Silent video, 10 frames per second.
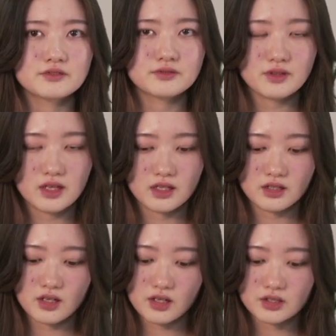And
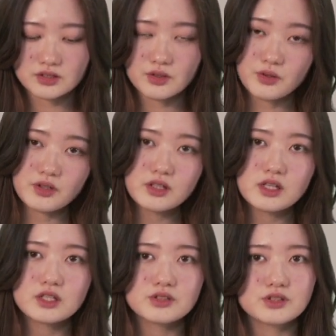
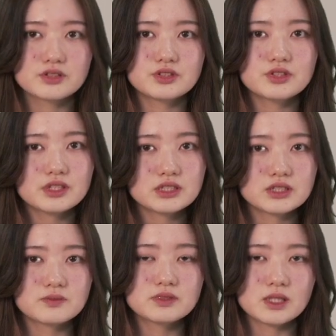those 2
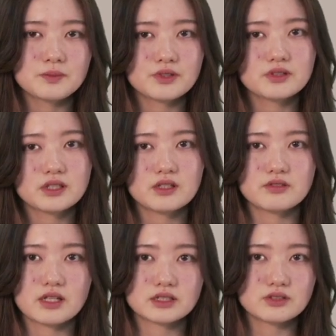assumed typical
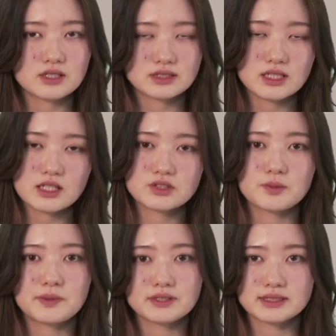characteristics or
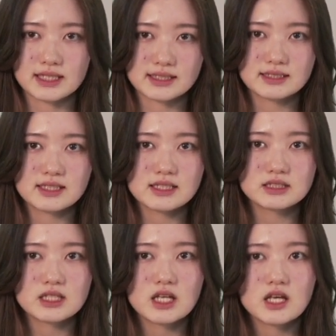personalities
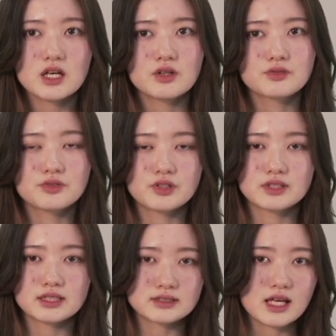
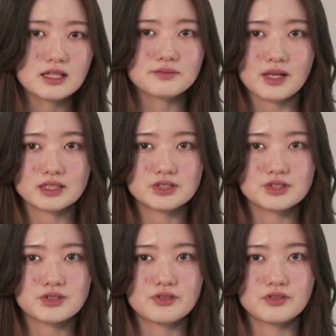does not match to
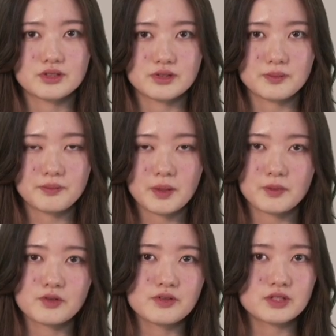the people
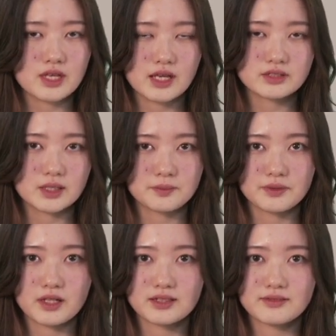with A-type blood.